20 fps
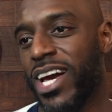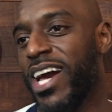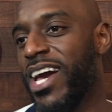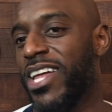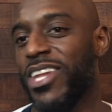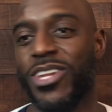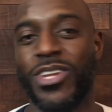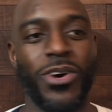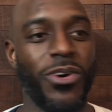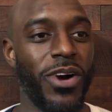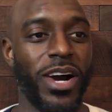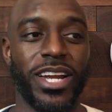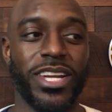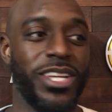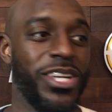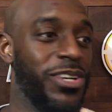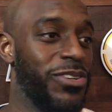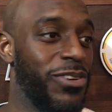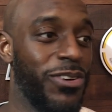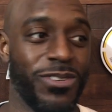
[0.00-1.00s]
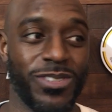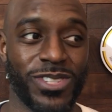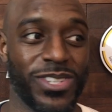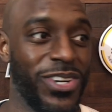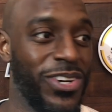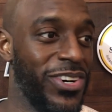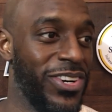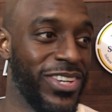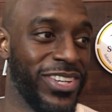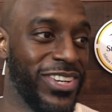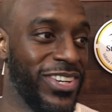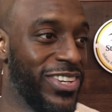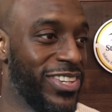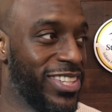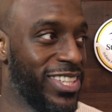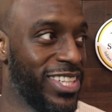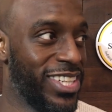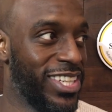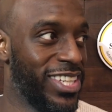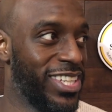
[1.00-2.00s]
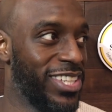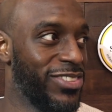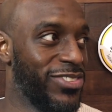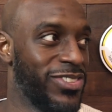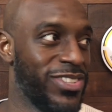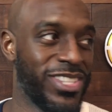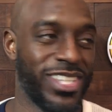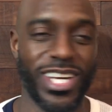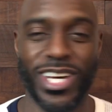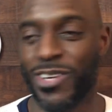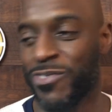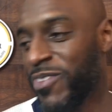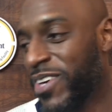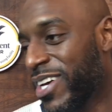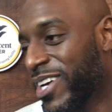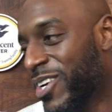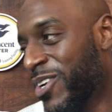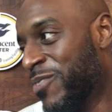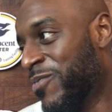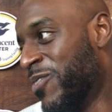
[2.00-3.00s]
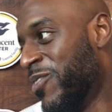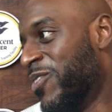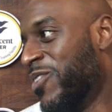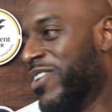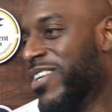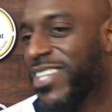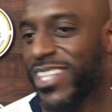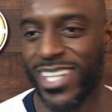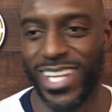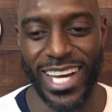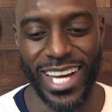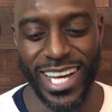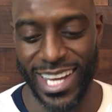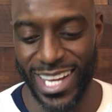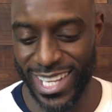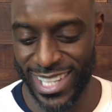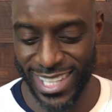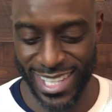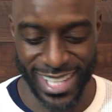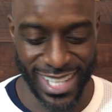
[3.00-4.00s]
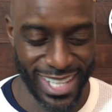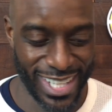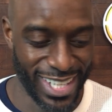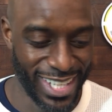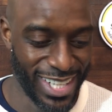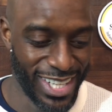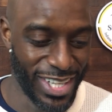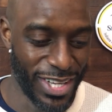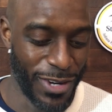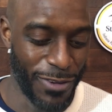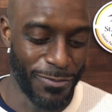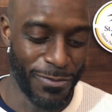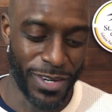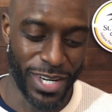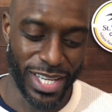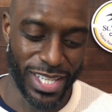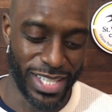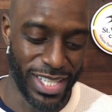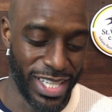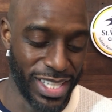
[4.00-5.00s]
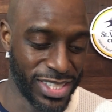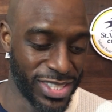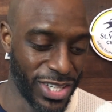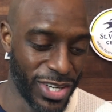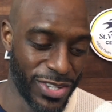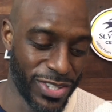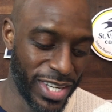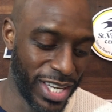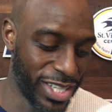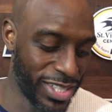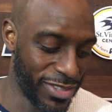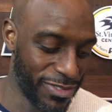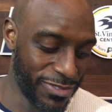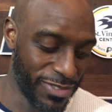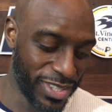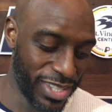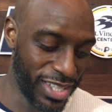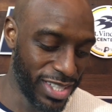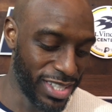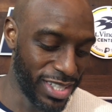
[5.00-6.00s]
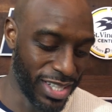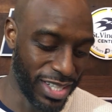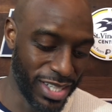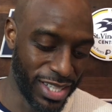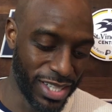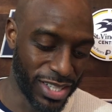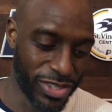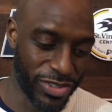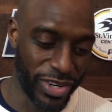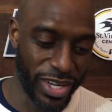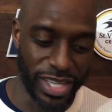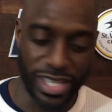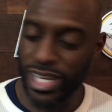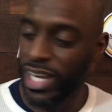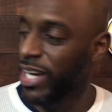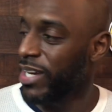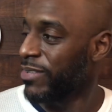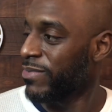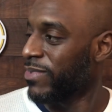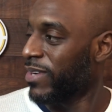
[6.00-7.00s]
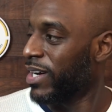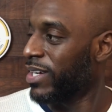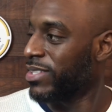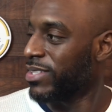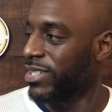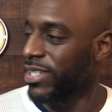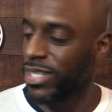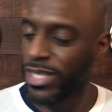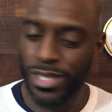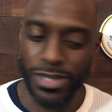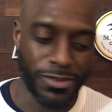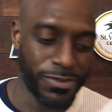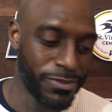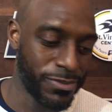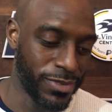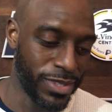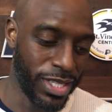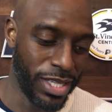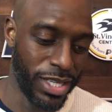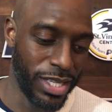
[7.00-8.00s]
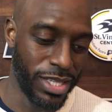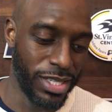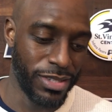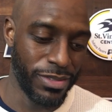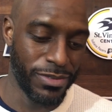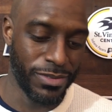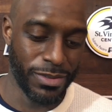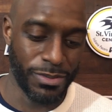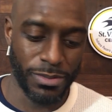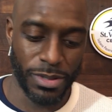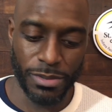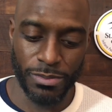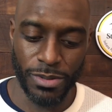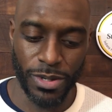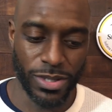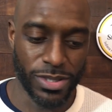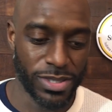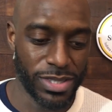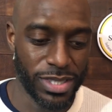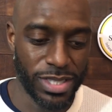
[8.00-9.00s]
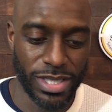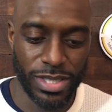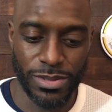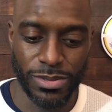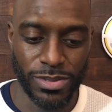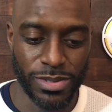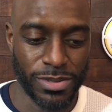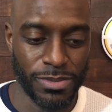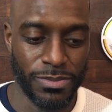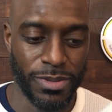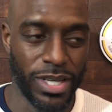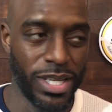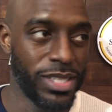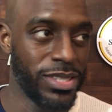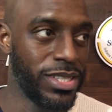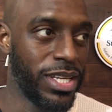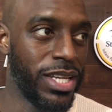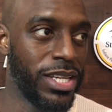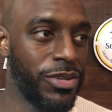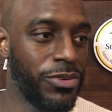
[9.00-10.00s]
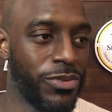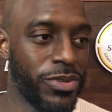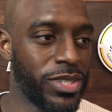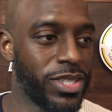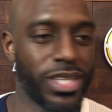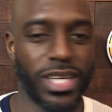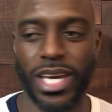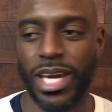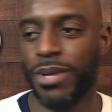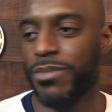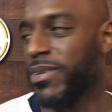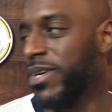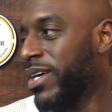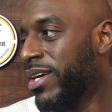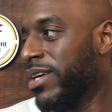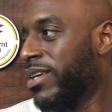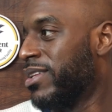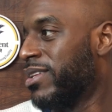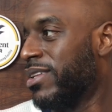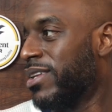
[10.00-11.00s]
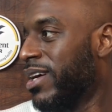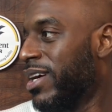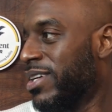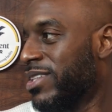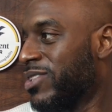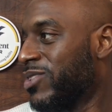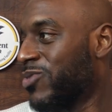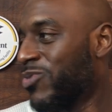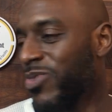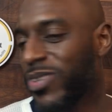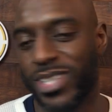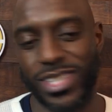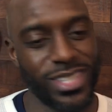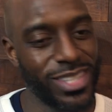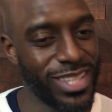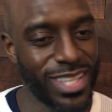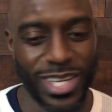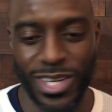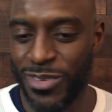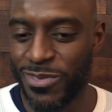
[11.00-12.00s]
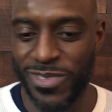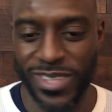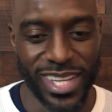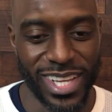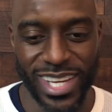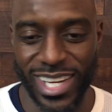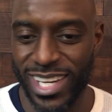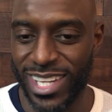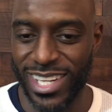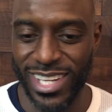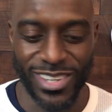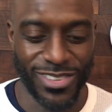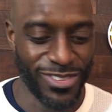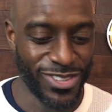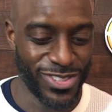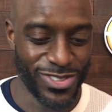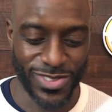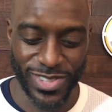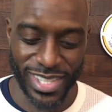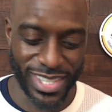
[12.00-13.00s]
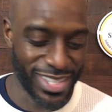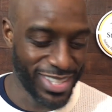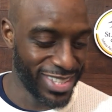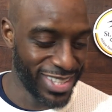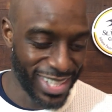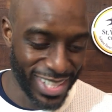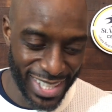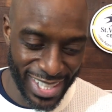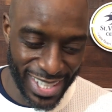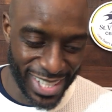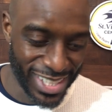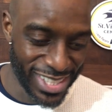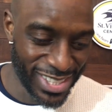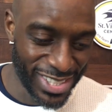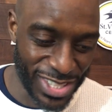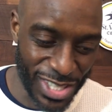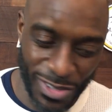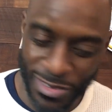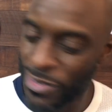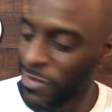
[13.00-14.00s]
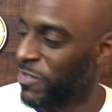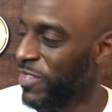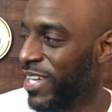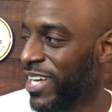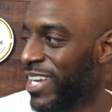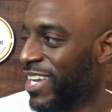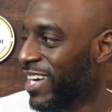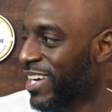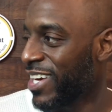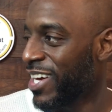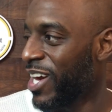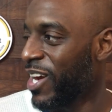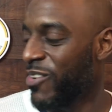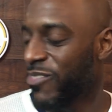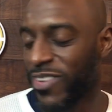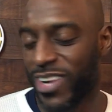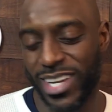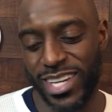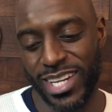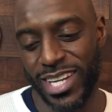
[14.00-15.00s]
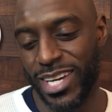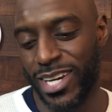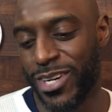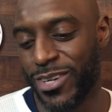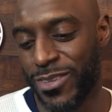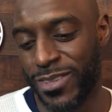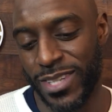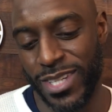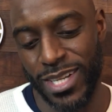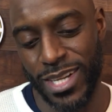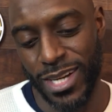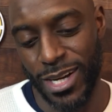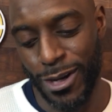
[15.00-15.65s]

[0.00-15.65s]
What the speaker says: point, I had no idea what was going on then. It was like, man, come on. But it turned out to be a great night for our team. And for me personally, it was amazing. I didn't want the game to end. I just wanted to keep playing. I wish we could still be playing that game right now.